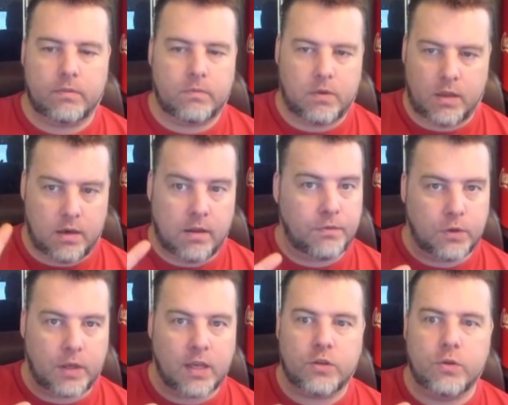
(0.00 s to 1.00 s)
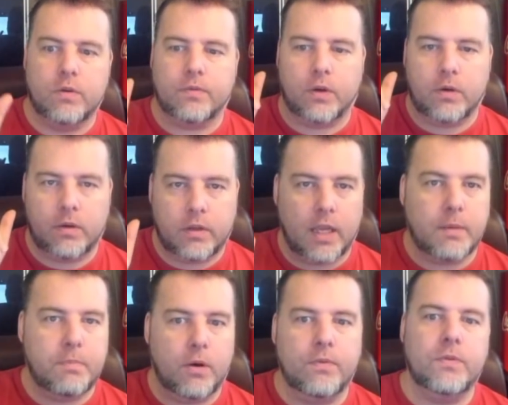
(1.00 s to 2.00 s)
and if you get 2 of her, get
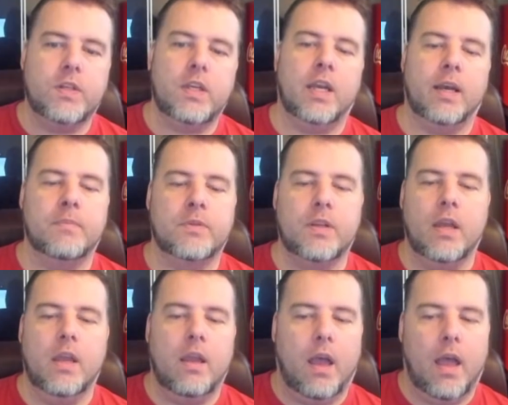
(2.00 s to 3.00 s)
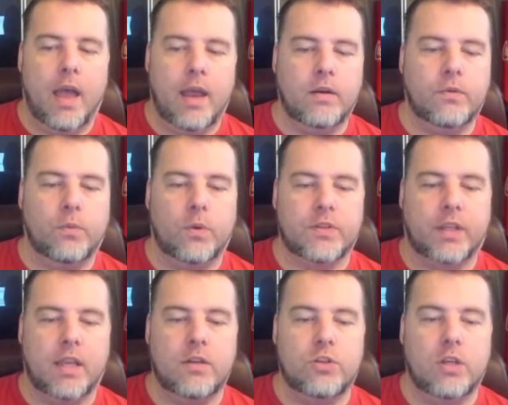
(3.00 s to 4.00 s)
both TMs, and once
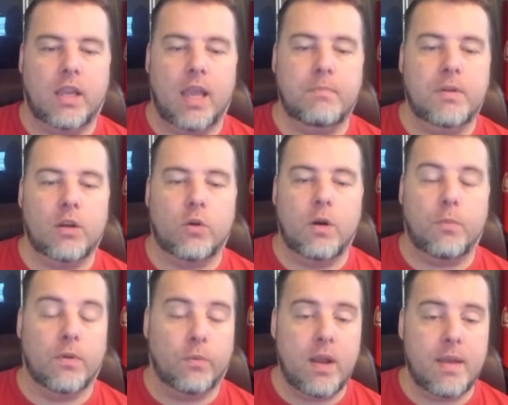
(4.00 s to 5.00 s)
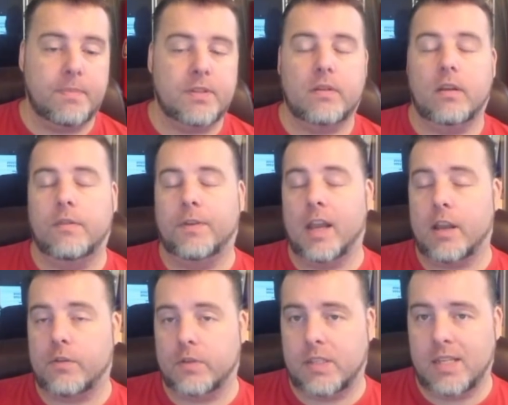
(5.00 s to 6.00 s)
again, she can be equipped with whips. If you got
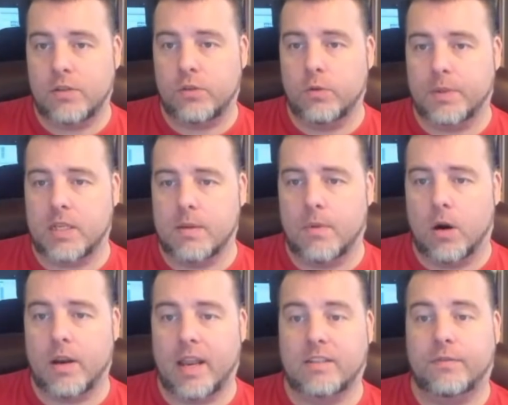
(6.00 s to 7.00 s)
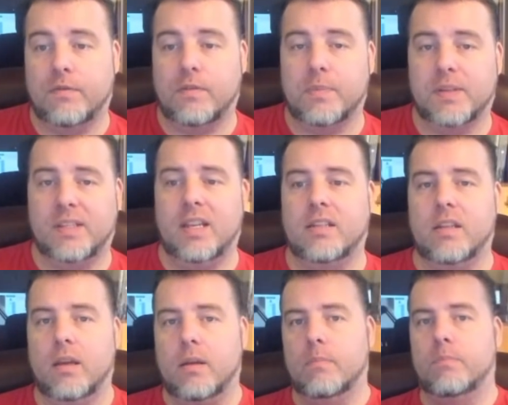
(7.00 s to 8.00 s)
Christine's Super TMR that has 50%,
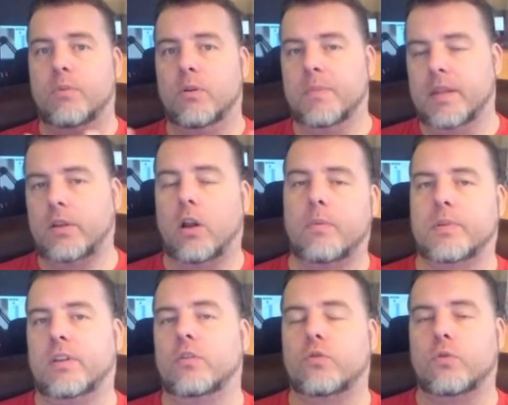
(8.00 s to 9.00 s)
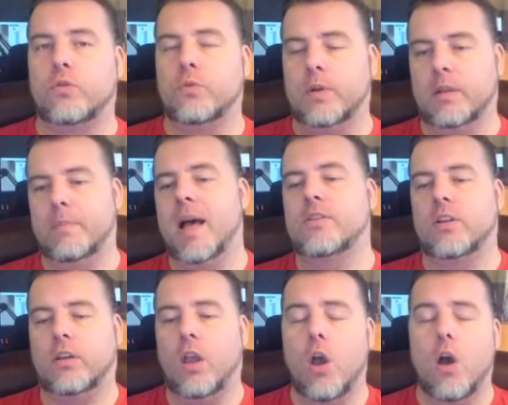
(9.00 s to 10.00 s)
boom, that's 100% true dual wield
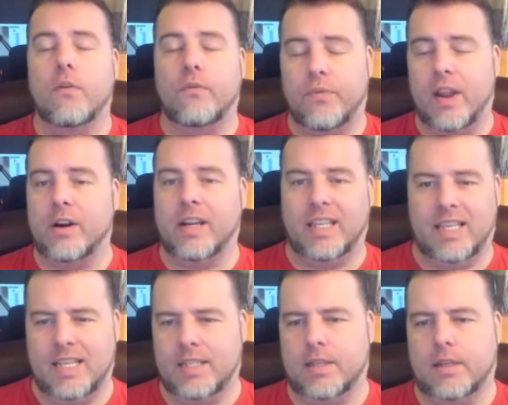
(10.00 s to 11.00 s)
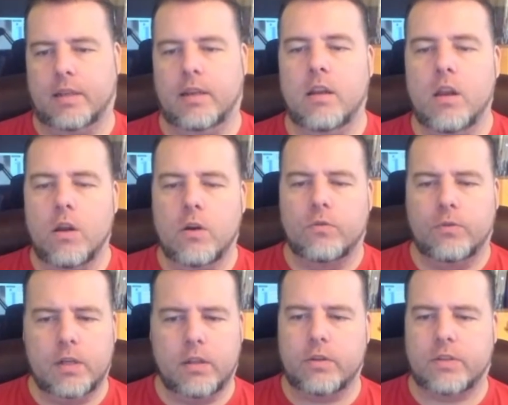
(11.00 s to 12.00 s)
magic very easily.
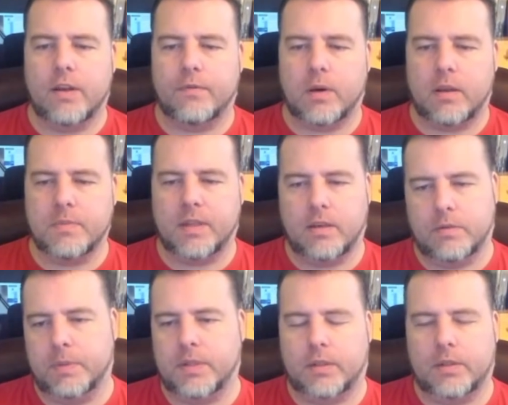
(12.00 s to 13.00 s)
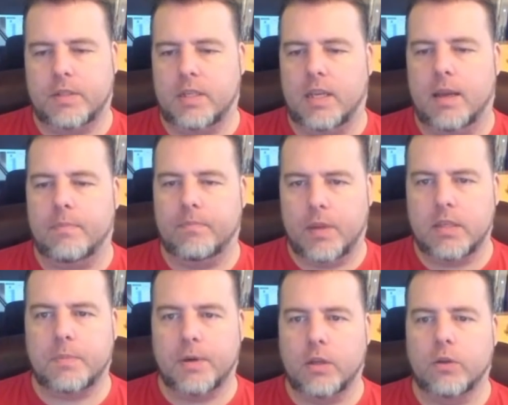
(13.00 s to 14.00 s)
Really good stuff when it comes to this particular TM. It's a
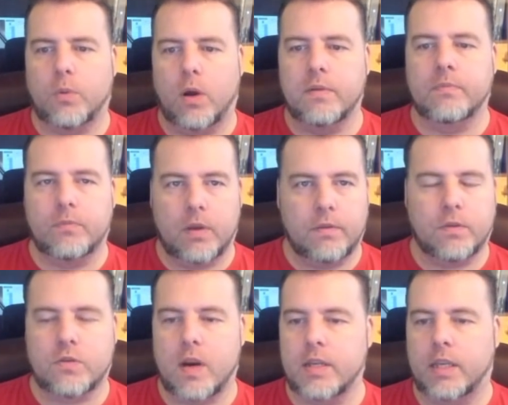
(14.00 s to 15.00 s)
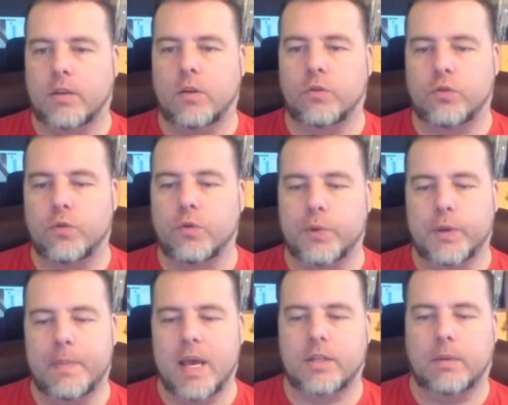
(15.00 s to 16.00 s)
pretty good one if you're trying to get the true dual
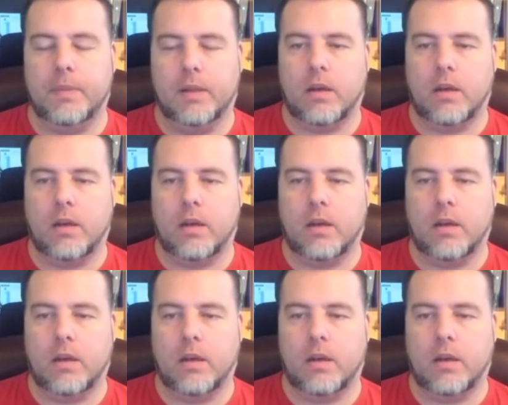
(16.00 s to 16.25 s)
magic build